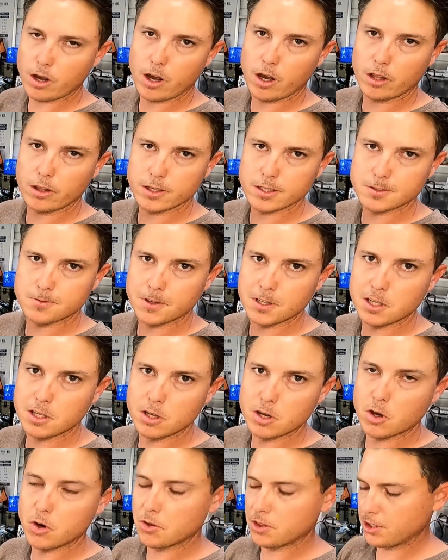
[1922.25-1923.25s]
to Holley's
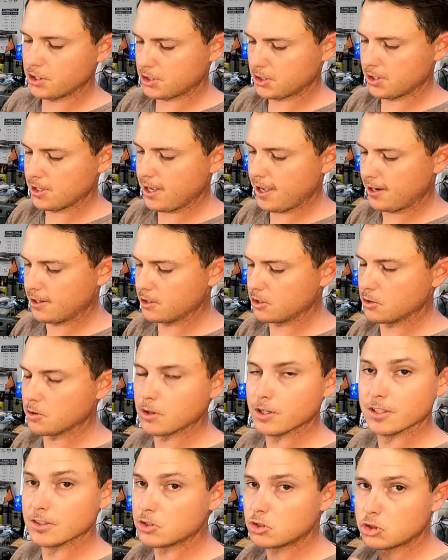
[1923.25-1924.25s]
video and they show you how to
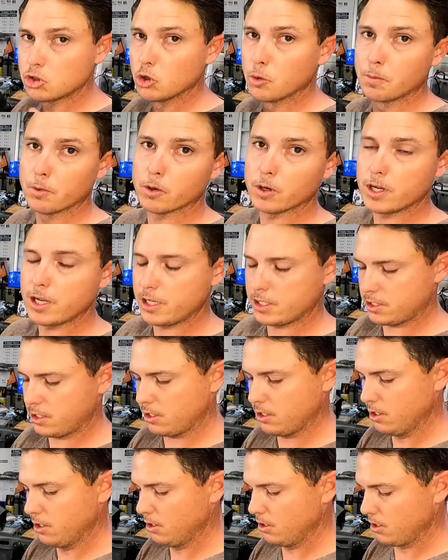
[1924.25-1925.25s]
do it. It's super
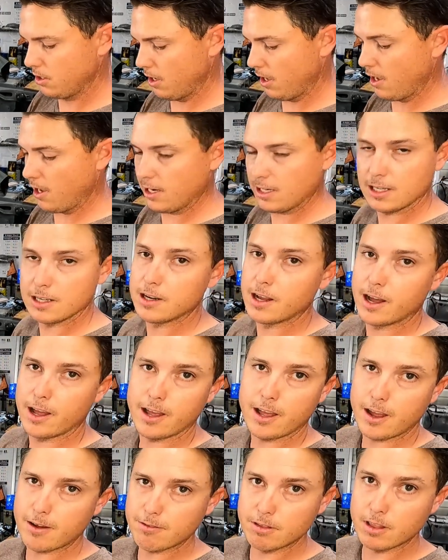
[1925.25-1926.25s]
easy. I did
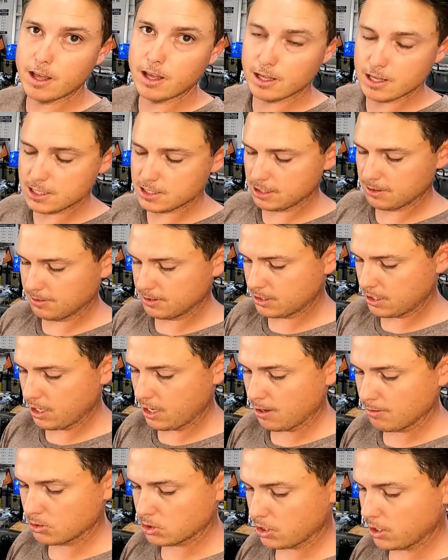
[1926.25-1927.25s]
not have that easy of a
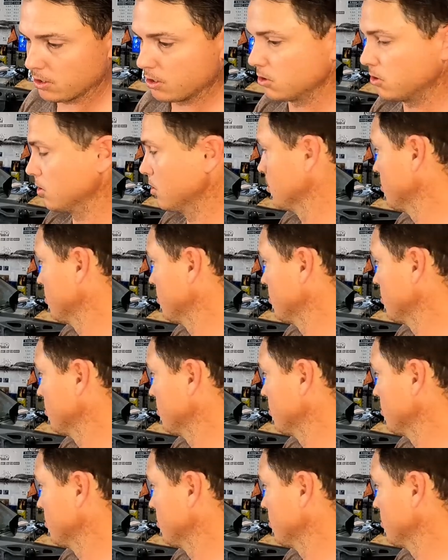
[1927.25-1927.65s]
time trying to